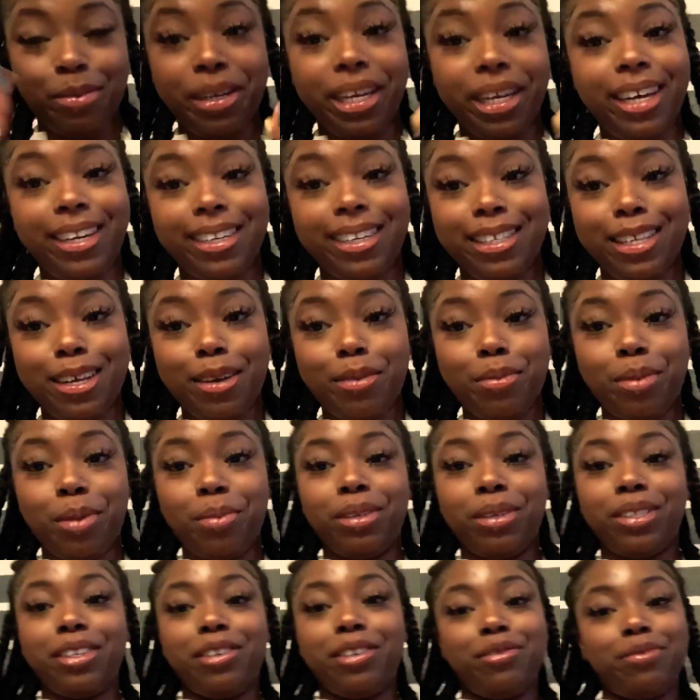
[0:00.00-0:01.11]
lot of time by
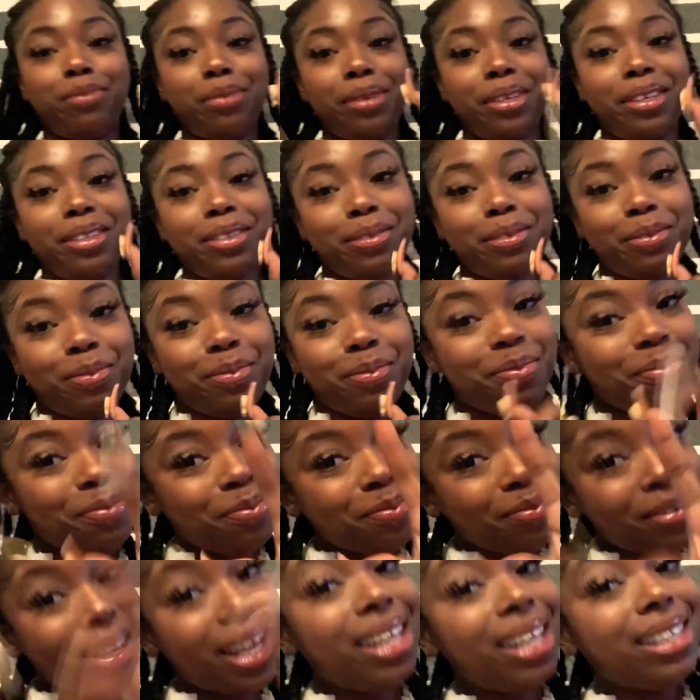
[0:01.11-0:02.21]
myself, but
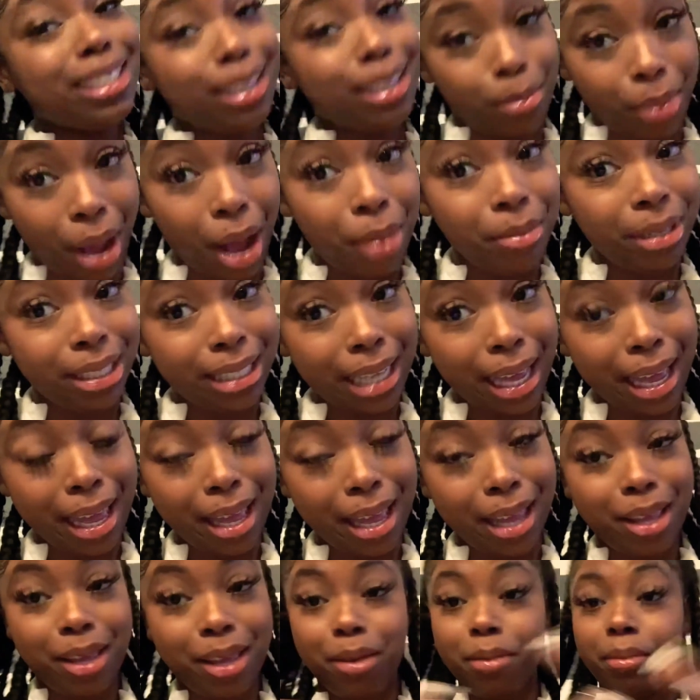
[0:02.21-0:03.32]
it's an about me tag,
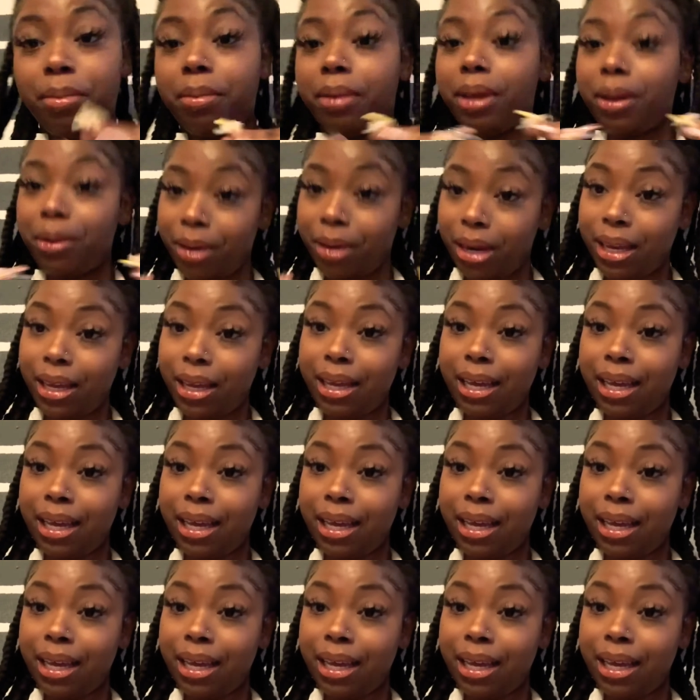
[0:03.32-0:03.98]
period.